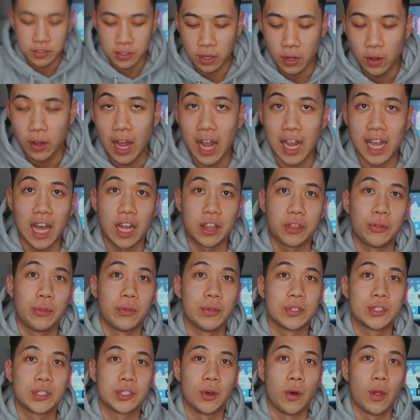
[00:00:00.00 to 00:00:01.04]
So I got to
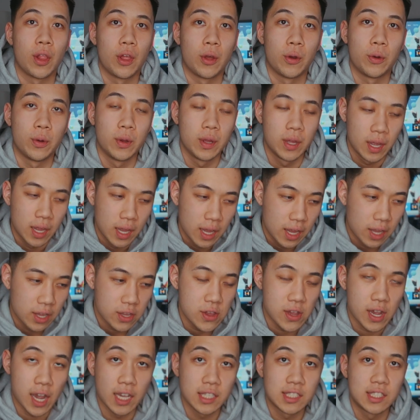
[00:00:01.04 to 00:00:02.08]
do this solo
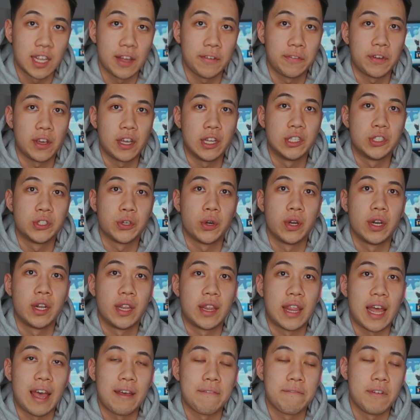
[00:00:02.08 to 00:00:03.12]
you guys definitely
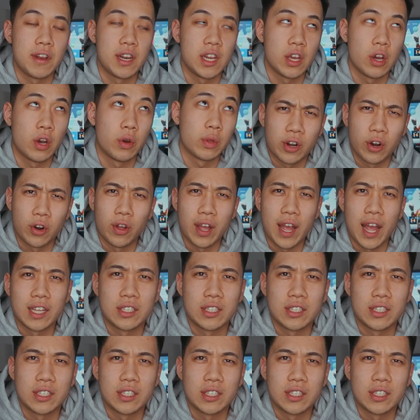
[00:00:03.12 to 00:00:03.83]
enjoyed that video. Girl